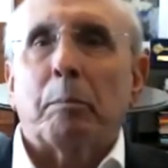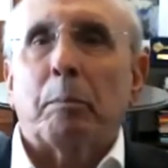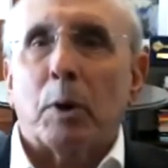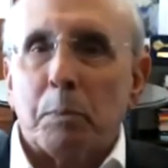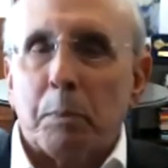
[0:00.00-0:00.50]

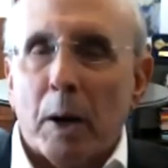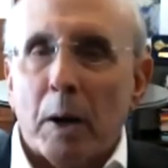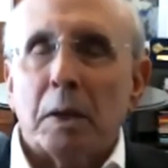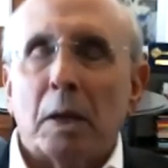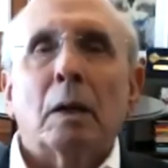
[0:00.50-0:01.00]

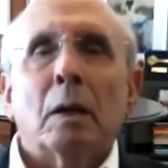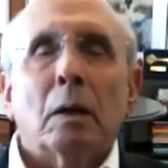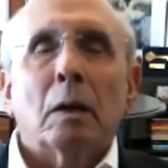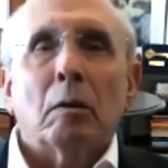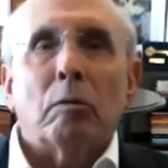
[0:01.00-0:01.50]
prosperity
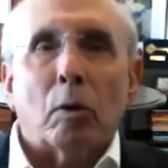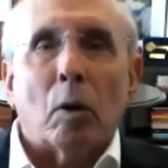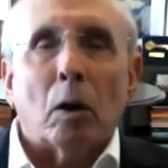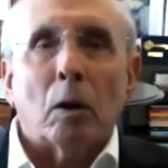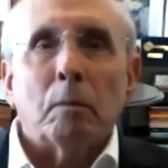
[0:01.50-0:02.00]
for
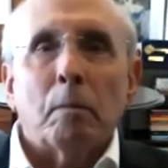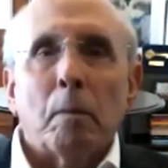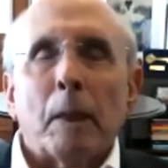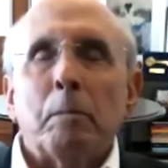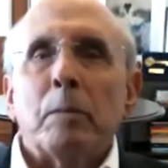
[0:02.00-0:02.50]
all.
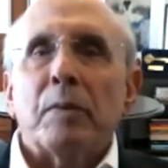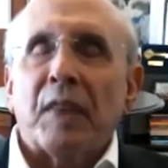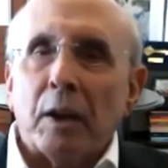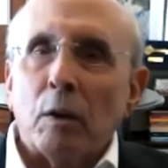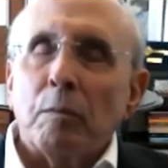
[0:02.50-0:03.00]

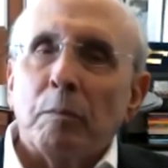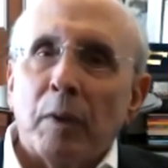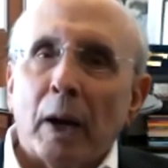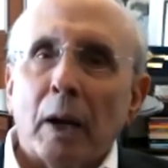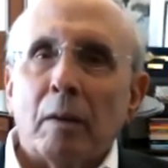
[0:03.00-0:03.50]
Thank you
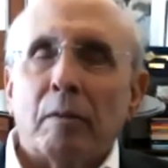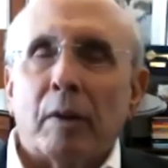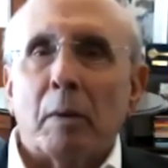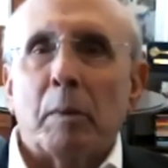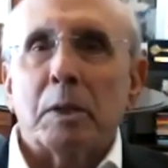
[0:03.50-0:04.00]
very,
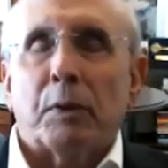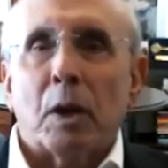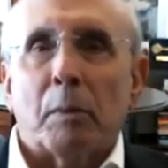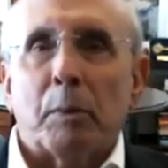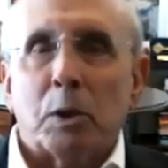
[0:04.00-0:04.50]
very much for
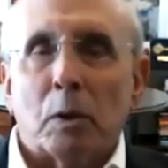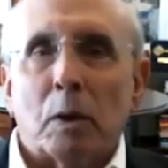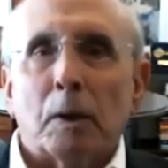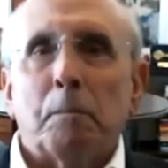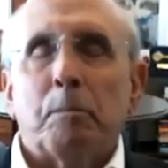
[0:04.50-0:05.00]
the opportunity.